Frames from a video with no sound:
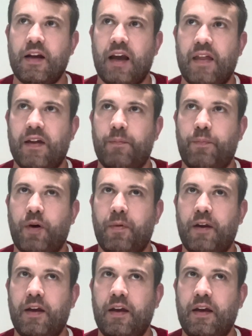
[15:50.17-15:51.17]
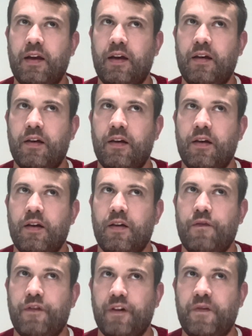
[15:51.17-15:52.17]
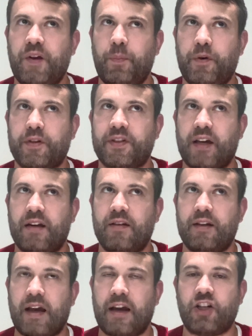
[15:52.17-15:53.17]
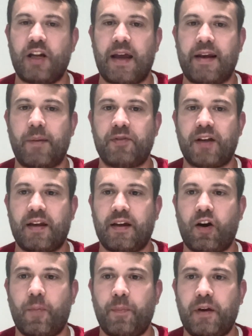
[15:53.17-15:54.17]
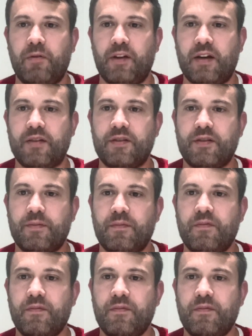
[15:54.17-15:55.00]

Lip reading: And then probably 50% actually end up starting a company with us,